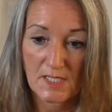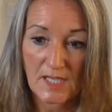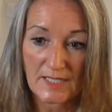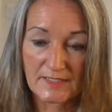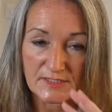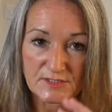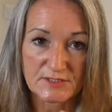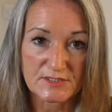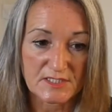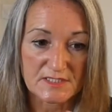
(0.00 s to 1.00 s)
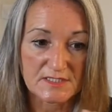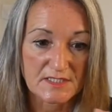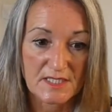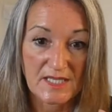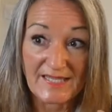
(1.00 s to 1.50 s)
and it just
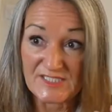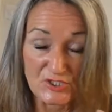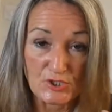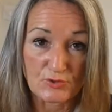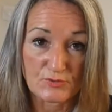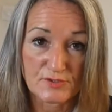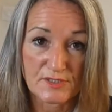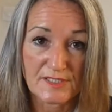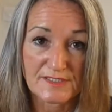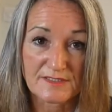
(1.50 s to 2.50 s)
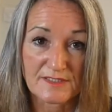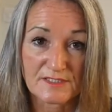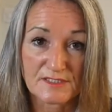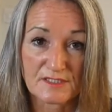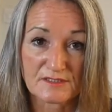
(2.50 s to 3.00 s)
is huge. It's like a
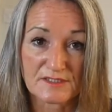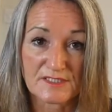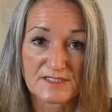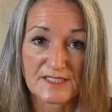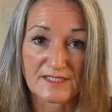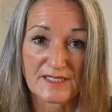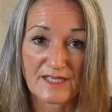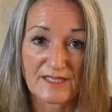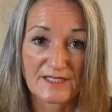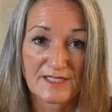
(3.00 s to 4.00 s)
TARDIS in there.